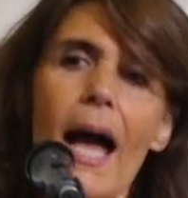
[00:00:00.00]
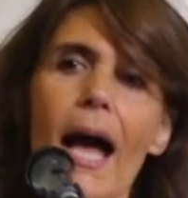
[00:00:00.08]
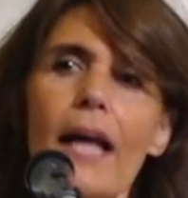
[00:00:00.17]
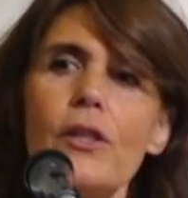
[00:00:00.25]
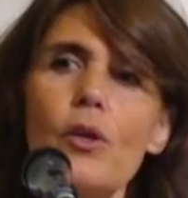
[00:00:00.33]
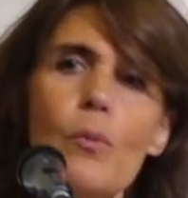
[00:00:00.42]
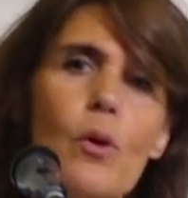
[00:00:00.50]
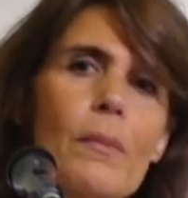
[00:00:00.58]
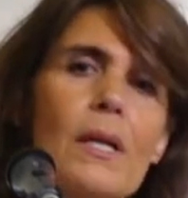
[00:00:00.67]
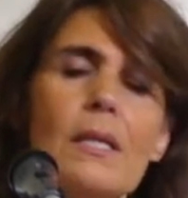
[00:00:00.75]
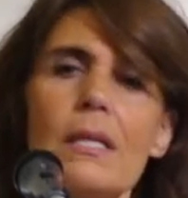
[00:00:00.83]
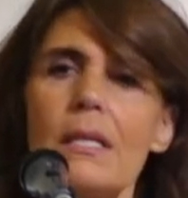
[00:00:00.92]
At the
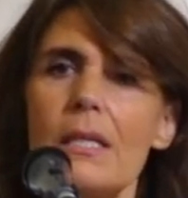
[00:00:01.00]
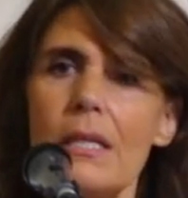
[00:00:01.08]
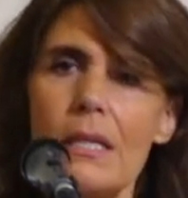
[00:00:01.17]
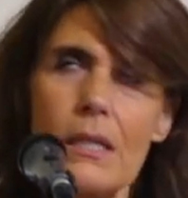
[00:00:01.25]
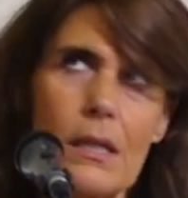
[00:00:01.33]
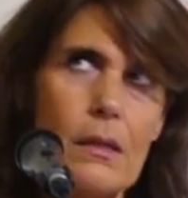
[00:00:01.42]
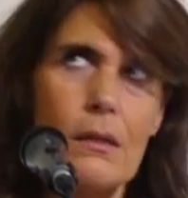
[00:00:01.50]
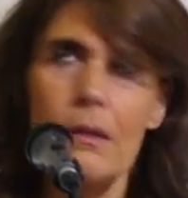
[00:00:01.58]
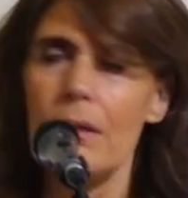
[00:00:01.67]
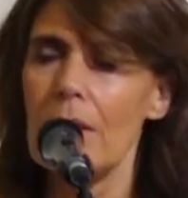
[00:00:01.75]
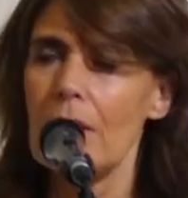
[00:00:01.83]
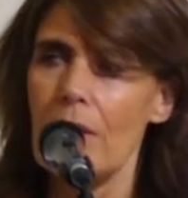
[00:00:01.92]
moment, this is
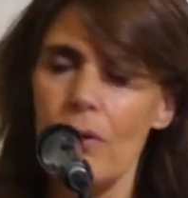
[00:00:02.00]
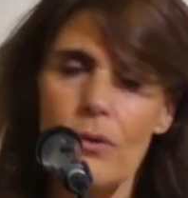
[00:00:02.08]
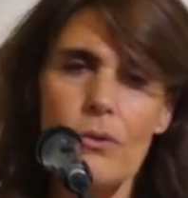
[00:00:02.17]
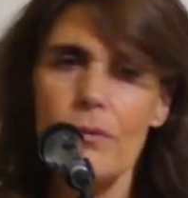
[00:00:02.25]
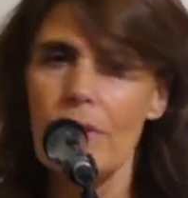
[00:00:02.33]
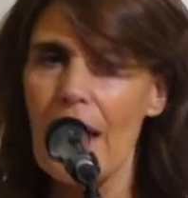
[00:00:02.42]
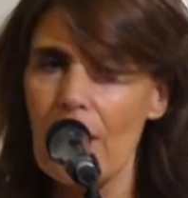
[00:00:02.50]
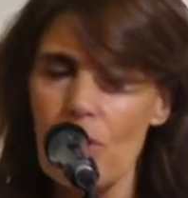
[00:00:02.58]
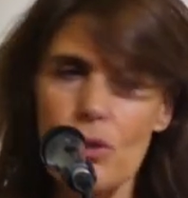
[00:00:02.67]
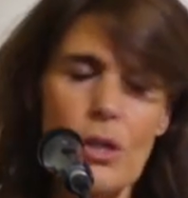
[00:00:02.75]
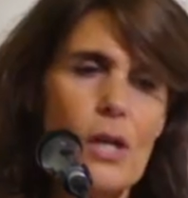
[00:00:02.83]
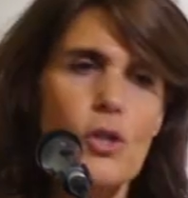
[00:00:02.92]
on
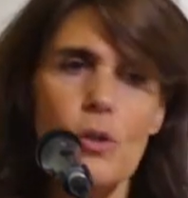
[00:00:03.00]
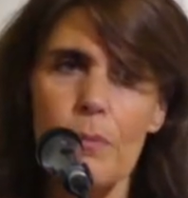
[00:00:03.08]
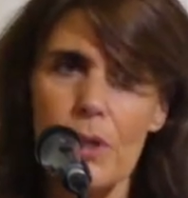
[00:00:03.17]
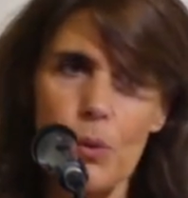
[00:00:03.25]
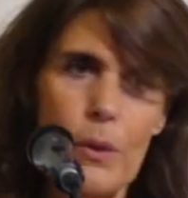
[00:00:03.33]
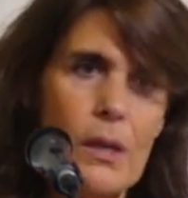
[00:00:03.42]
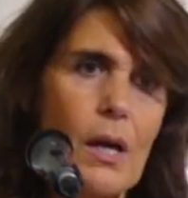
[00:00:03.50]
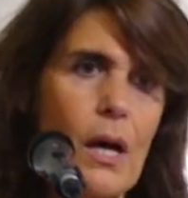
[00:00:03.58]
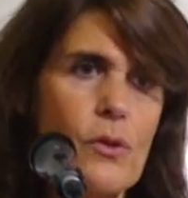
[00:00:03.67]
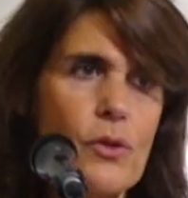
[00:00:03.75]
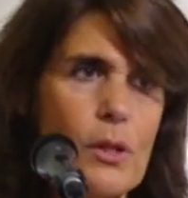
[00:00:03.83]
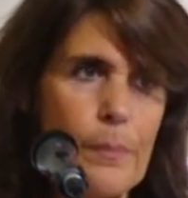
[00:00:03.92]
negotiation between
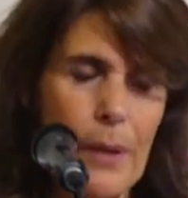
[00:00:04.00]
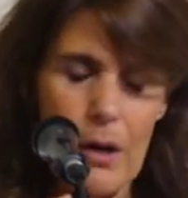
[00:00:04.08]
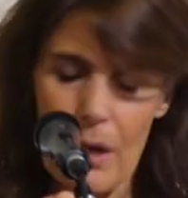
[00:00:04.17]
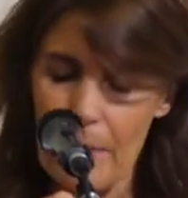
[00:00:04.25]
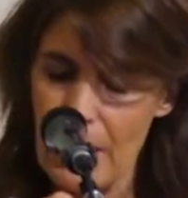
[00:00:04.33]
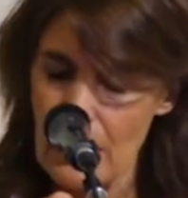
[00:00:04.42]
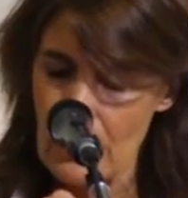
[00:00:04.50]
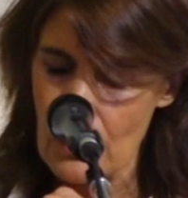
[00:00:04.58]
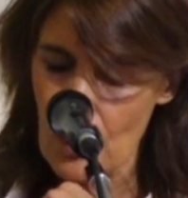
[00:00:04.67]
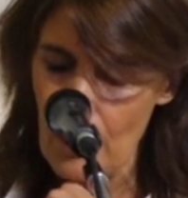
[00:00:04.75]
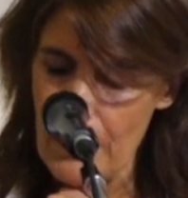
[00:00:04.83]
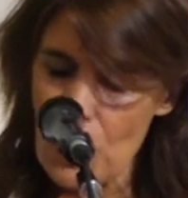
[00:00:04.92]
Council, Parliament and
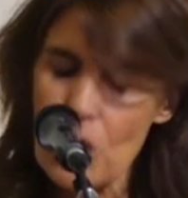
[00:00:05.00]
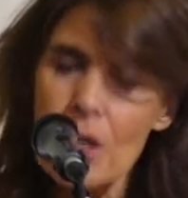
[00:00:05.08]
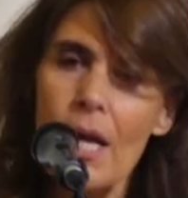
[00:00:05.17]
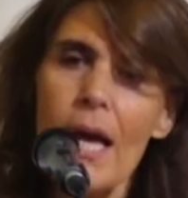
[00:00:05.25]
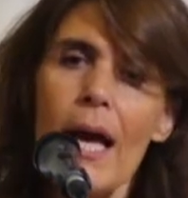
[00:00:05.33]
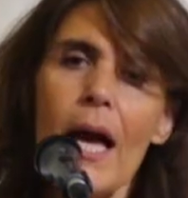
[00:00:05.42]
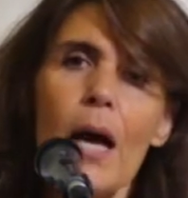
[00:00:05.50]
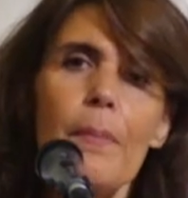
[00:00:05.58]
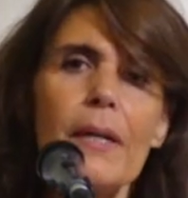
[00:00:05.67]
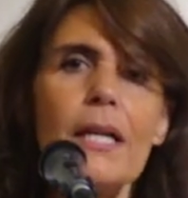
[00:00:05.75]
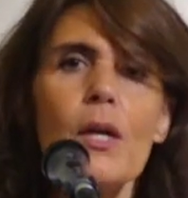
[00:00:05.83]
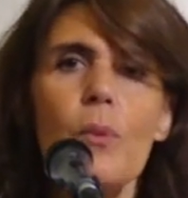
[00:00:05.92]
the Commission,
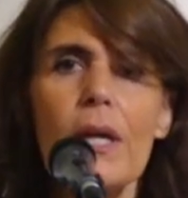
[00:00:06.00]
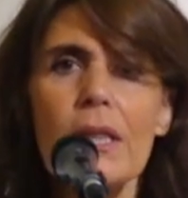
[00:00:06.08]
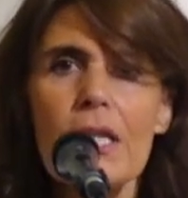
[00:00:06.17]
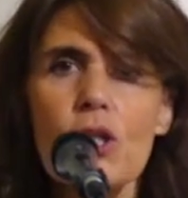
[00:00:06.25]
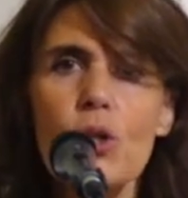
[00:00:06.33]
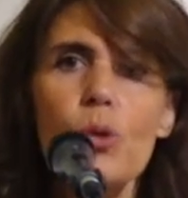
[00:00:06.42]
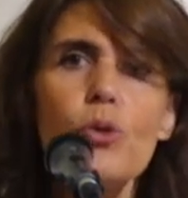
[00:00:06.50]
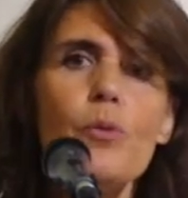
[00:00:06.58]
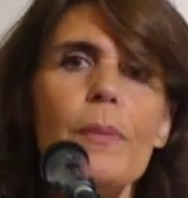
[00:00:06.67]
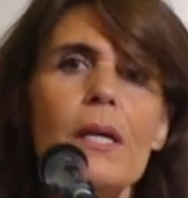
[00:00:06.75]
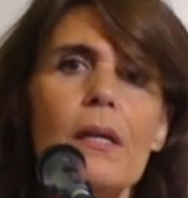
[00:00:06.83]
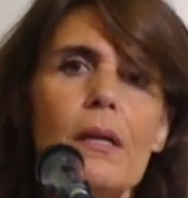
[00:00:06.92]
but anyway, this
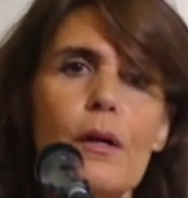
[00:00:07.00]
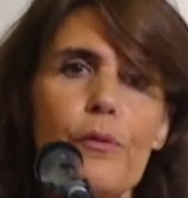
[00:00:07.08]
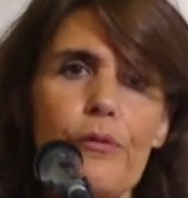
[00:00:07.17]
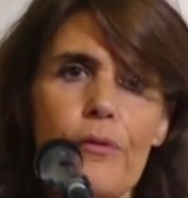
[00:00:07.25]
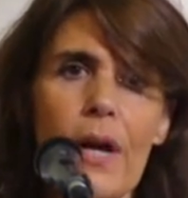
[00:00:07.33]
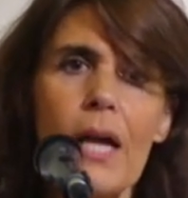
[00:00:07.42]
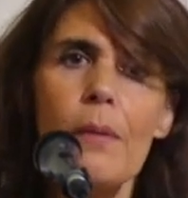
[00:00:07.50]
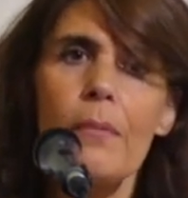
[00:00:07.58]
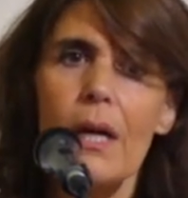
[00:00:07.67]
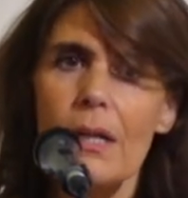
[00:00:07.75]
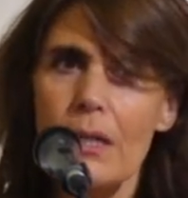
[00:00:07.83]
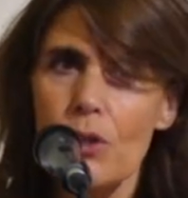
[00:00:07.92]
could be a
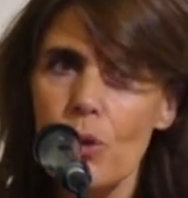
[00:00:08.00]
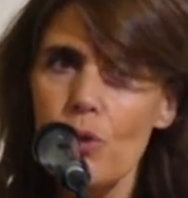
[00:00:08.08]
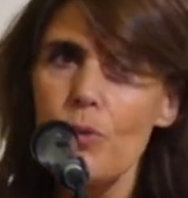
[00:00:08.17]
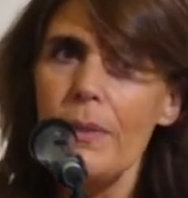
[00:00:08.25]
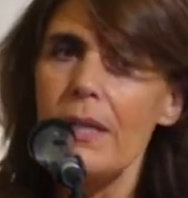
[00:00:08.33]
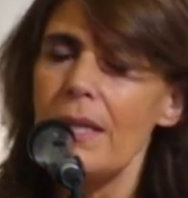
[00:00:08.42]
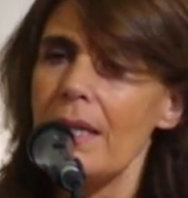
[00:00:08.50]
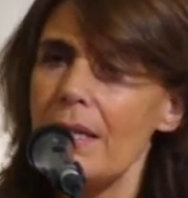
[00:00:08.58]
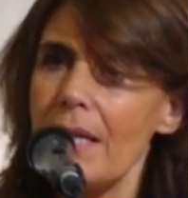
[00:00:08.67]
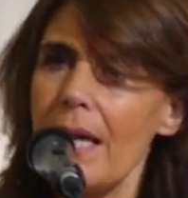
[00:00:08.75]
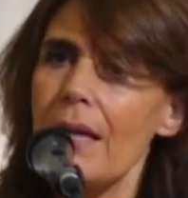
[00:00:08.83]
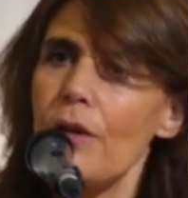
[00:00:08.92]
frame and it could be then
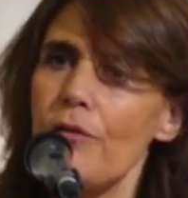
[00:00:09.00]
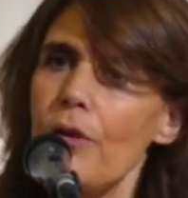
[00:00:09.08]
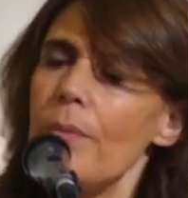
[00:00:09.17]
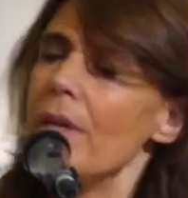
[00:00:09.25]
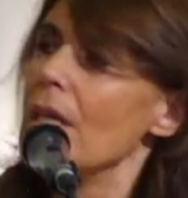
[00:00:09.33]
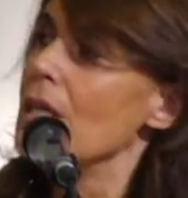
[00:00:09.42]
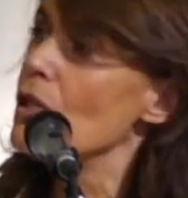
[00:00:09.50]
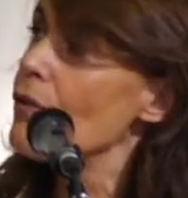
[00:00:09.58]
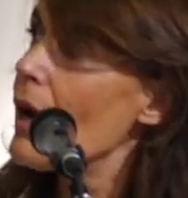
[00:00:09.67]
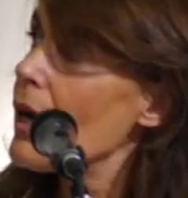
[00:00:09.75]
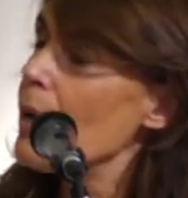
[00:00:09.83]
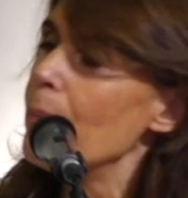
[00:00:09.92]
taken forward, and it's
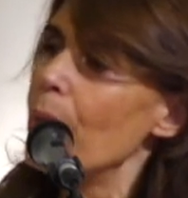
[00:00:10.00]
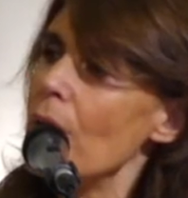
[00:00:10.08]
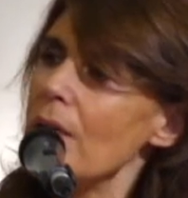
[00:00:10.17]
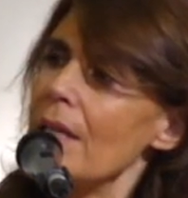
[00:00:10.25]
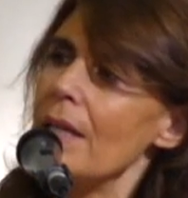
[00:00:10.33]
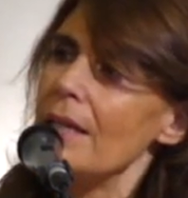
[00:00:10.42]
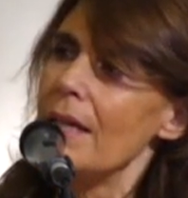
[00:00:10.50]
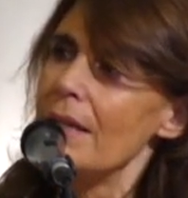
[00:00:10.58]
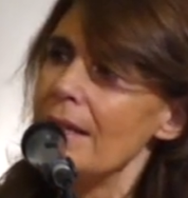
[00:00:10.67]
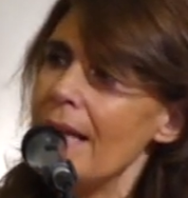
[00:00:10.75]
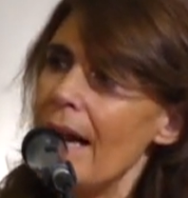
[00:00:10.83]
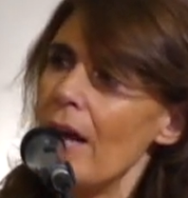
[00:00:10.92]
very important
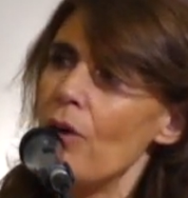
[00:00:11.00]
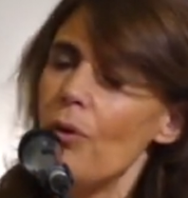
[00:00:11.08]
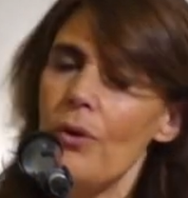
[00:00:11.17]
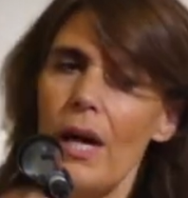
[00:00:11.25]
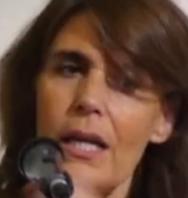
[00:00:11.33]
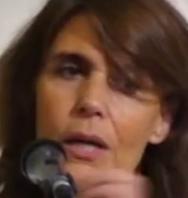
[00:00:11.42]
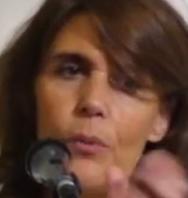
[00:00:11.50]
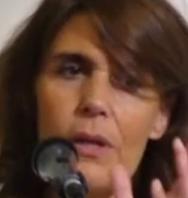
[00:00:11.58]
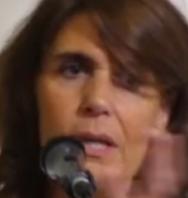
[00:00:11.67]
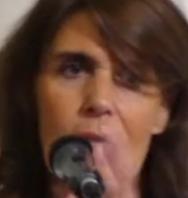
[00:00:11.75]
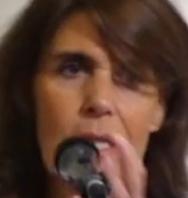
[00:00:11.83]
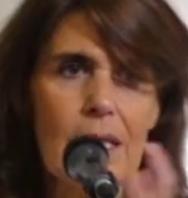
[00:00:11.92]
that there already
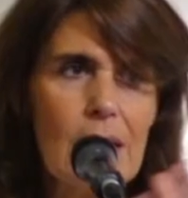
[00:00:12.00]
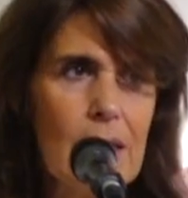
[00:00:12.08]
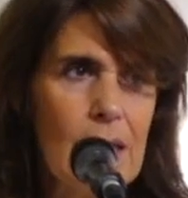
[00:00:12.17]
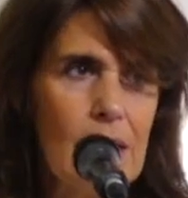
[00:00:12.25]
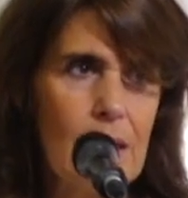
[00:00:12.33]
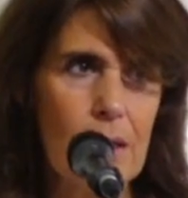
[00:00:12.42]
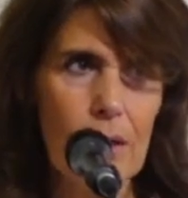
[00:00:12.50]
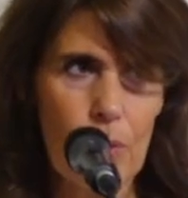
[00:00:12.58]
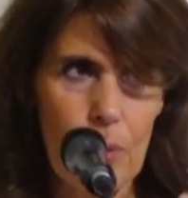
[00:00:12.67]
we can see